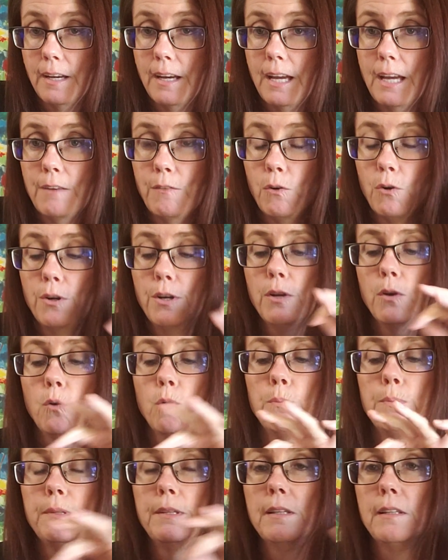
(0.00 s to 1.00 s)
I have already
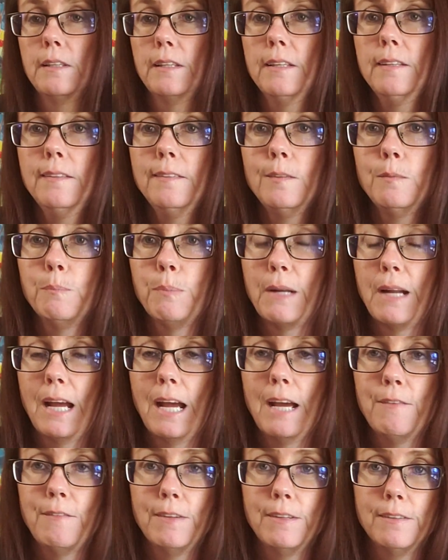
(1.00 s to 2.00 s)
opened the lids, but I
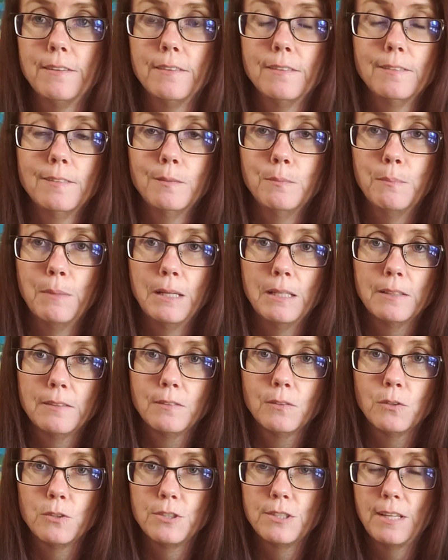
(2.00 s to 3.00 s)
haven't
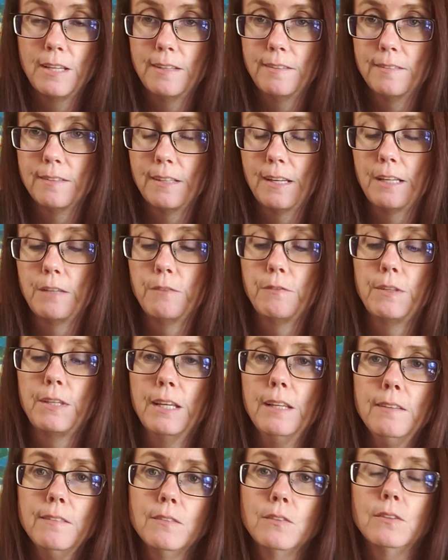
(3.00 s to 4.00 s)
smelt or tasted anything
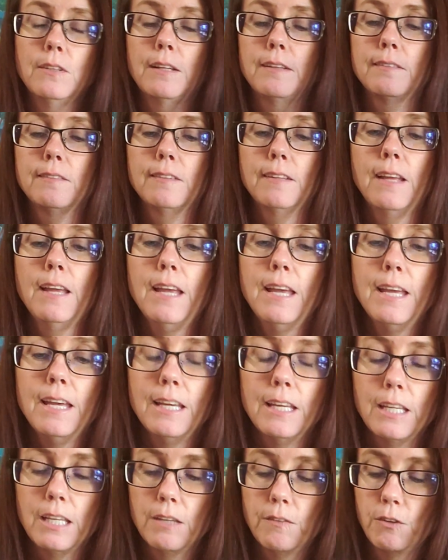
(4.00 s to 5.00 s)
yet, so let's
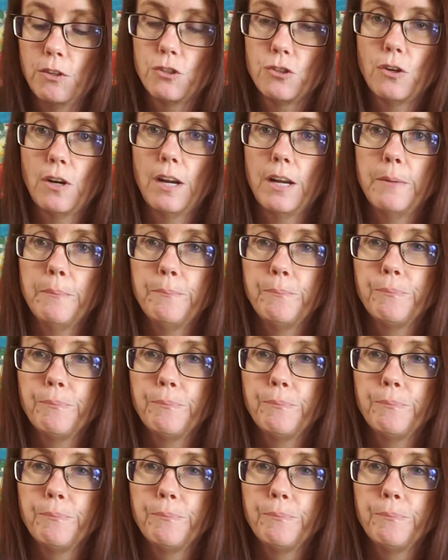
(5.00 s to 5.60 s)
give it a try.